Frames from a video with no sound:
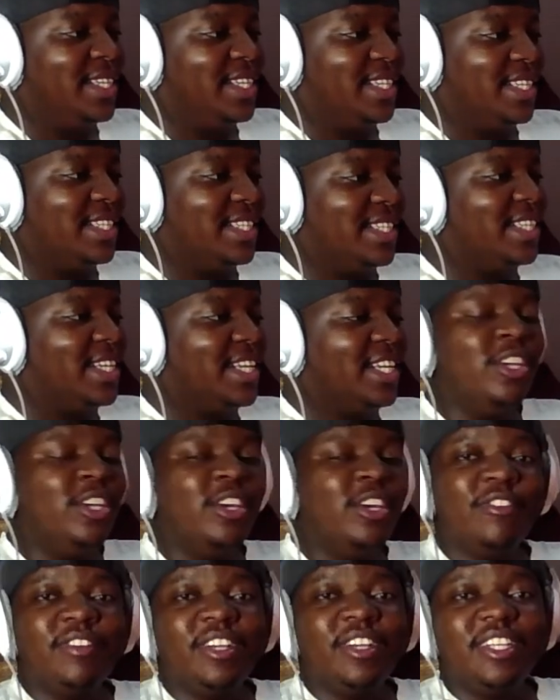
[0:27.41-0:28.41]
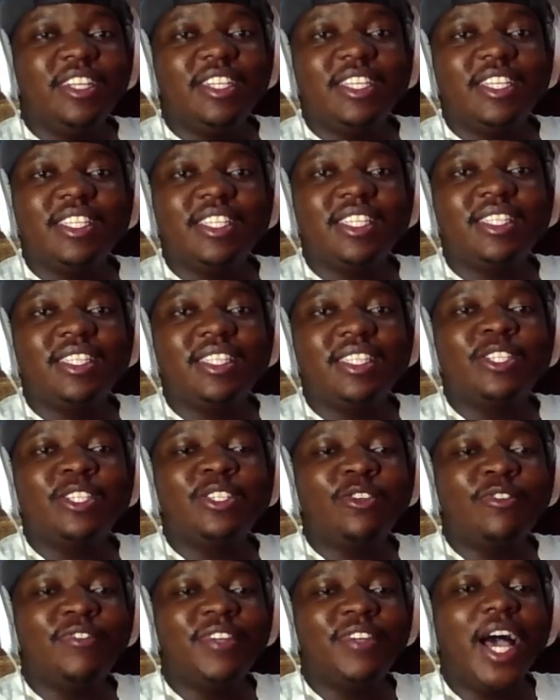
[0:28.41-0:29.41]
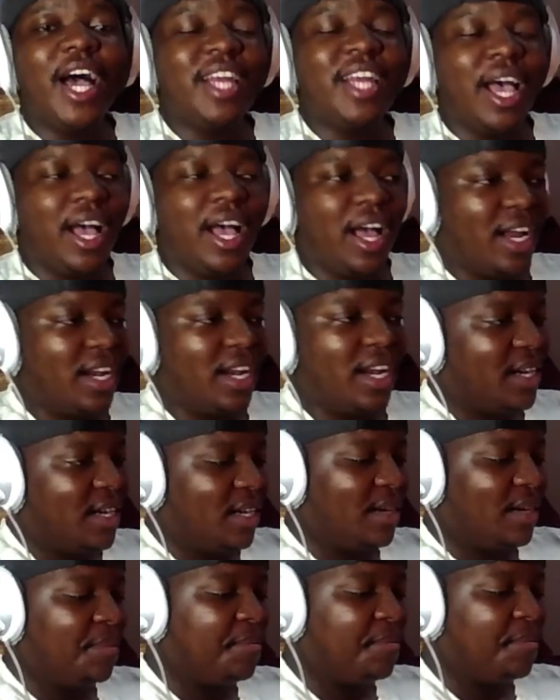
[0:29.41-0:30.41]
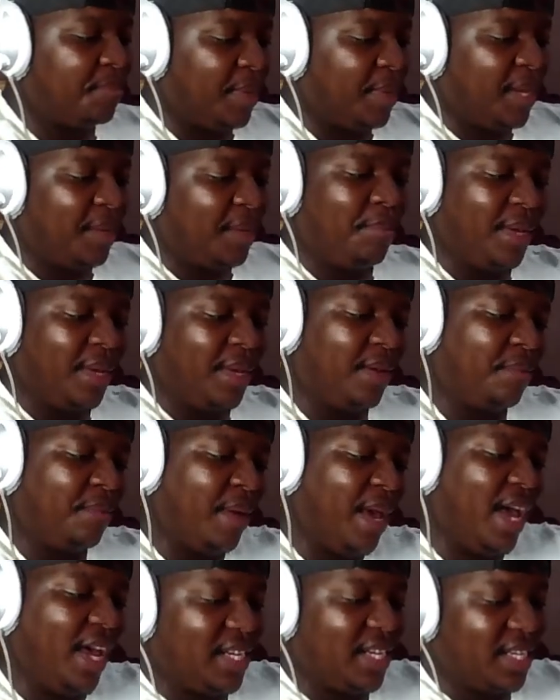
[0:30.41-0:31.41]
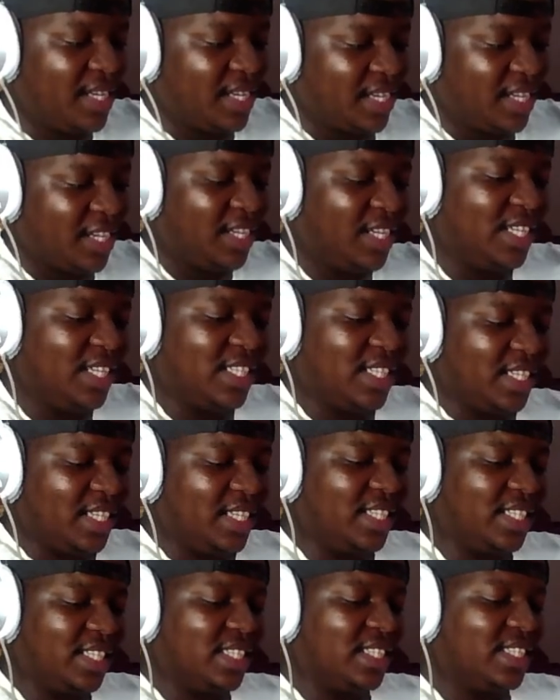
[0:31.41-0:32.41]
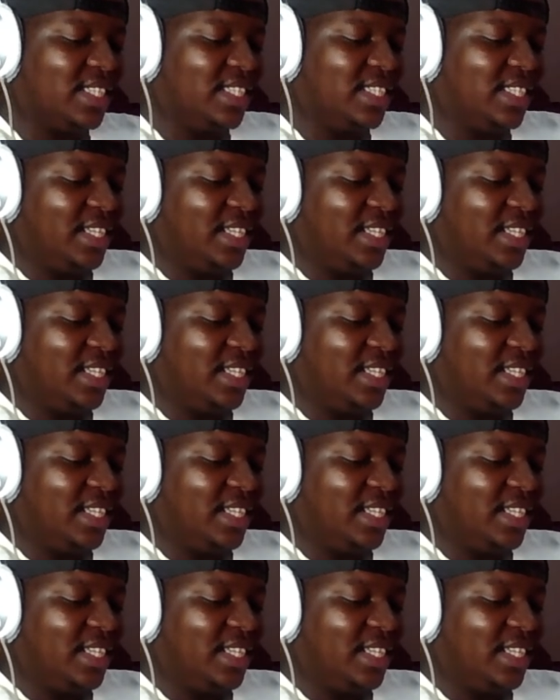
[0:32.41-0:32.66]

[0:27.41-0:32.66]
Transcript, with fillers: The city of the Sisters of Dada are the big big bad this season,